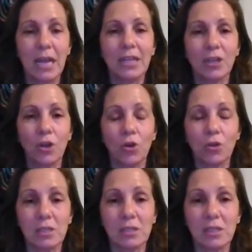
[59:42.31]
and the
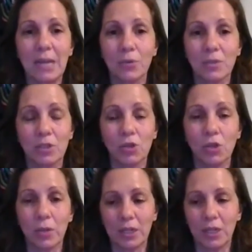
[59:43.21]
earth stables
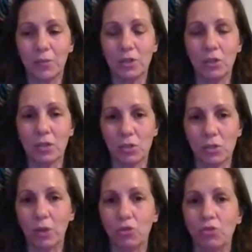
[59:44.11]
you and gives you the
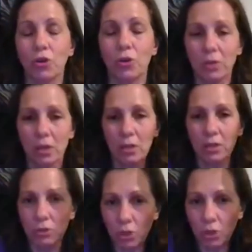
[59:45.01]
structure
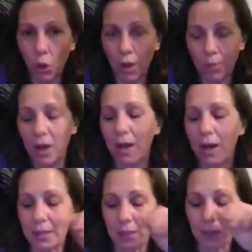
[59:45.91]
to go up
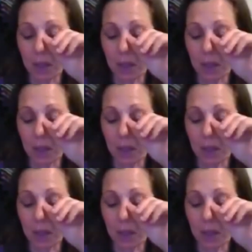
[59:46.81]
high.